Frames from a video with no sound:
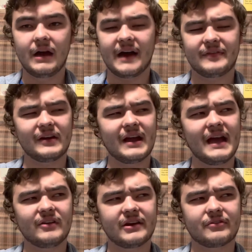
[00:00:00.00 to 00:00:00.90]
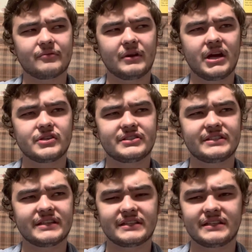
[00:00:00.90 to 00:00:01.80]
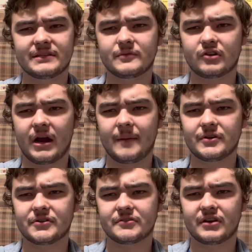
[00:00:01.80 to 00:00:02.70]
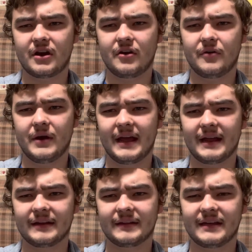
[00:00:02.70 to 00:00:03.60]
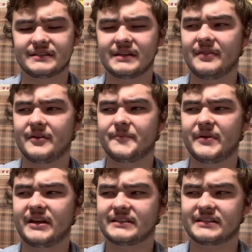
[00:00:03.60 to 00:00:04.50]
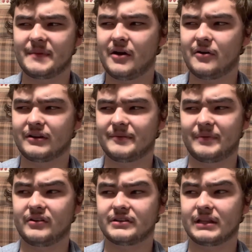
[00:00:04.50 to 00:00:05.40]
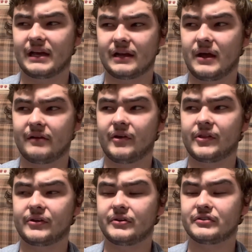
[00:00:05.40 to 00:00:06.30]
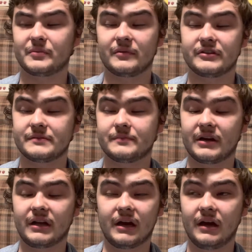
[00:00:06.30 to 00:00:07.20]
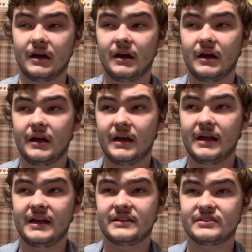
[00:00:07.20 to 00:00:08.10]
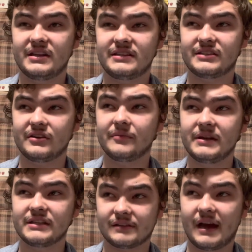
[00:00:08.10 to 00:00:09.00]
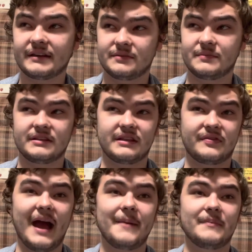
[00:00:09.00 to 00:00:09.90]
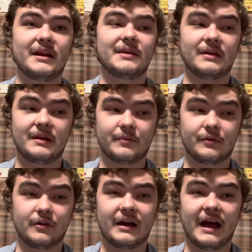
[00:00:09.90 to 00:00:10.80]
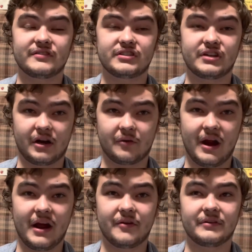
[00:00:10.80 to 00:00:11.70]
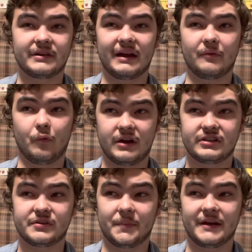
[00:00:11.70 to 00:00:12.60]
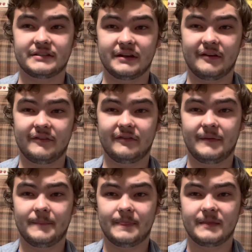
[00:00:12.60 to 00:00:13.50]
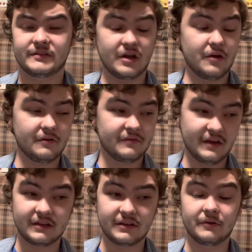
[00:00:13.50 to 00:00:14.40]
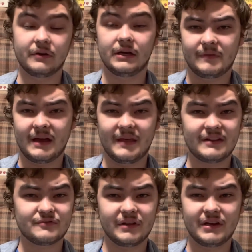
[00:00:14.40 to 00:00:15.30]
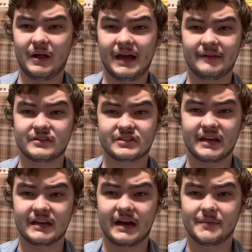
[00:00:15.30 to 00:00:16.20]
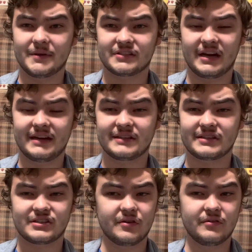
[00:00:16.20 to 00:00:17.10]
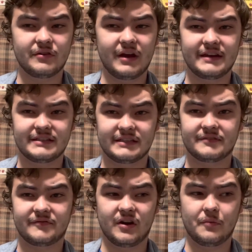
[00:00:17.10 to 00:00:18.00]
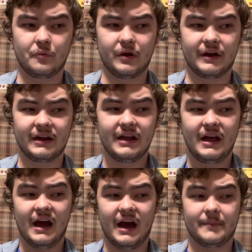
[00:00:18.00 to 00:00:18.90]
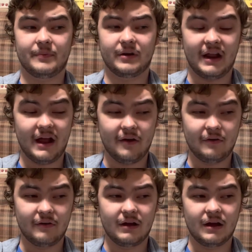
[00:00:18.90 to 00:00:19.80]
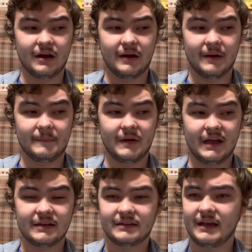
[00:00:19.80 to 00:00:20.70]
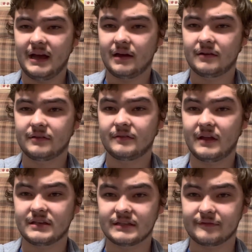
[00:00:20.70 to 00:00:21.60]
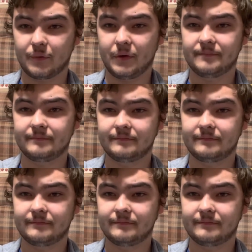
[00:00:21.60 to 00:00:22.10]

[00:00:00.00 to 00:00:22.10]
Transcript: I think I have like 360 subscribers or so, and that's not the biggest amount compared to like a lot of other YouTubers, but it still means a lot to me that many people have stuck around and watched my stuff. So, thank you. And that's really all I have to say. I'm excited to show you guys this film when I put it out, and yeah, thanks everyone.